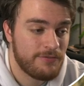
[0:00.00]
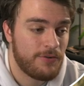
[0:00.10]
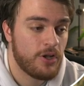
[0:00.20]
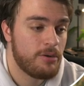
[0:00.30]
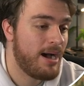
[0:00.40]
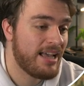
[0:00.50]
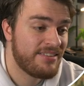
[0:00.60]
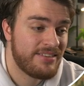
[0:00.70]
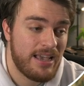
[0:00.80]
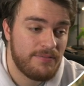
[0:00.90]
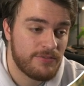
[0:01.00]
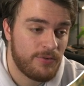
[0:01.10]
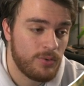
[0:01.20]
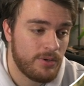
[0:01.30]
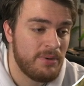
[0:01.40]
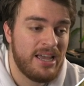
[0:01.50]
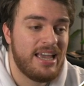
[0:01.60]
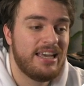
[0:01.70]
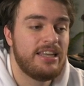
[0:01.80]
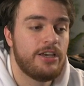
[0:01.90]
followed by saved folder.
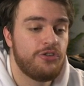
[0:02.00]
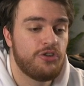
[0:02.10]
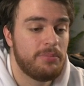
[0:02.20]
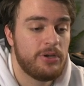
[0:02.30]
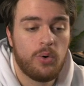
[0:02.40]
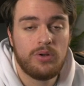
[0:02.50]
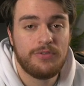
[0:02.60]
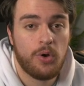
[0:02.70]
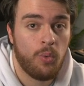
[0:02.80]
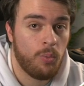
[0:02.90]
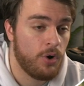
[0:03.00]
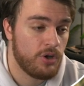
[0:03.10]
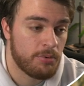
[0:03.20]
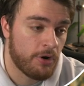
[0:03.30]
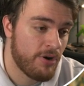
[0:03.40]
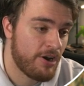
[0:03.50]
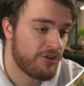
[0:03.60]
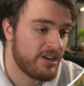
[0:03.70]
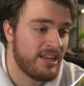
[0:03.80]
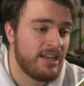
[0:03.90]
In here should be all of your world
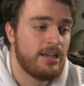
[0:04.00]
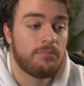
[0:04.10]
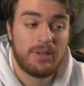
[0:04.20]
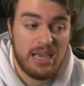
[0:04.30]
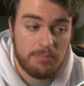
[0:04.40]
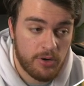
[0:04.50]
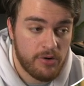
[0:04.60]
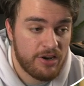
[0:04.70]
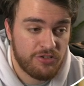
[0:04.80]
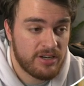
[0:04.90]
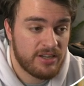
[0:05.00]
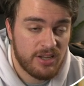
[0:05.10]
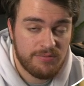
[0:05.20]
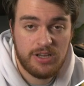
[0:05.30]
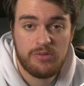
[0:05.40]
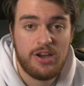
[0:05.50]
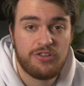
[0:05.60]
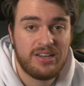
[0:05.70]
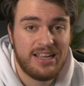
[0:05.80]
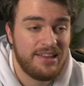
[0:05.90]
progression, player progression,
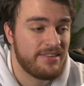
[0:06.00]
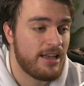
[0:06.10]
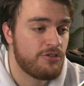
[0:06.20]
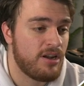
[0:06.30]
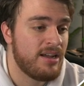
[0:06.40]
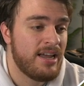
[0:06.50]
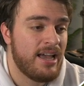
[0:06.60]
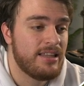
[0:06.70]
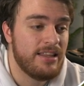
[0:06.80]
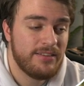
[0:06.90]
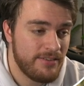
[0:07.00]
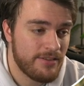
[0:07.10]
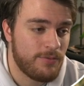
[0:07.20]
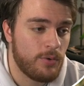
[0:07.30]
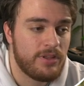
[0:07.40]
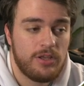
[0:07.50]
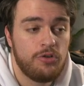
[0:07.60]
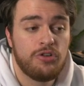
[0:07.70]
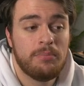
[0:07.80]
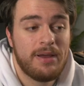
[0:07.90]
configuration, etc. This is the folder you
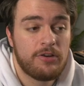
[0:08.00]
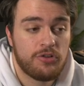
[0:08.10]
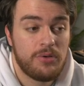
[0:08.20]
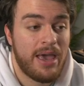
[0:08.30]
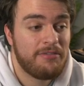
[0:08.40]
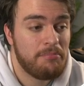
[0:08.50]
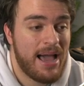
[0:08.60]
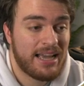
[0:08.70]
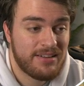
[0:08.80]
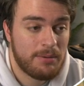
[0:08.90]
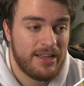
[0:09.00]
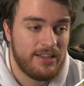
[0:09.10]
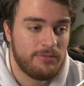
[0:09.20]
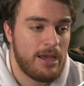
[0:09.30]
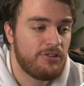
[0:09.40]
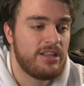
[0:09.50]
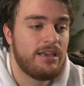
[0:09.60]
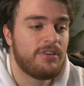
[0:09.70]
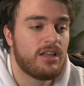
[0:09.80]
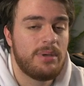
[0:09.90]
should make sure you have backed up, especially
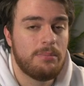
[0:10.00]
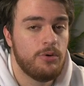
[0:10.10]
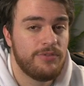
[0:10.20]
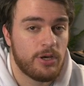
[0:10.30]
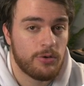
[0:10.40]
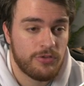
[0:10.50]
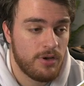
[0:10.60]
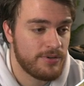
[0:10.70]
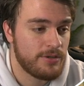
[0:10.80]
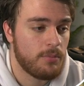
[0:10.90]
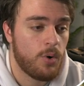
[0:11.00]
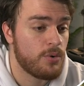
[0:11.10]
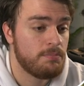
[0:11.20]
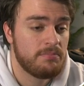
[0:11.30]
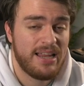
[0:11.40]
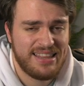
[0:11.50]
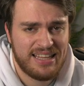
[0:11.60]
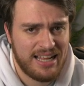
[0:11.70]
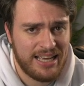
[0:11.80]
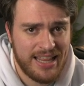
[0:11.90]
if you're going to be moving your server or
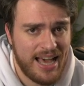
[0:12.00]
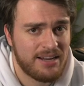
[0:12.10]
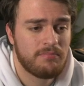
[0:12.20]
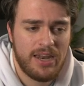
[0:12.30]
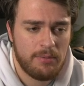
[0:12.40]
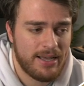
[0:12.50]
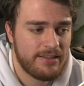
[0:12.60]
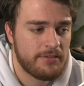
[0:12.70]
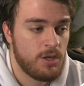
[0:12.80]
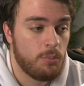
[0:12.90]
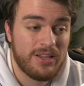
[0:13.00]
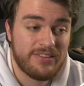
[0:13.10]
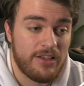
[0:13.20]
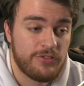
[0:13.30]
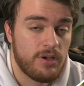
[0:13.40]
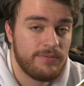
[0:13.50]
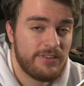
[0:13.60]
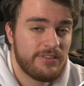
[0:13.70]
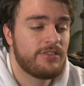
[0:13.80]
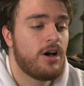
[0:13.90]
anything like that. Anyways, once our
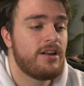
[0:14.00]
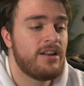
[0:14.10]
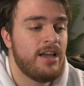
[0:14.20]
server's started,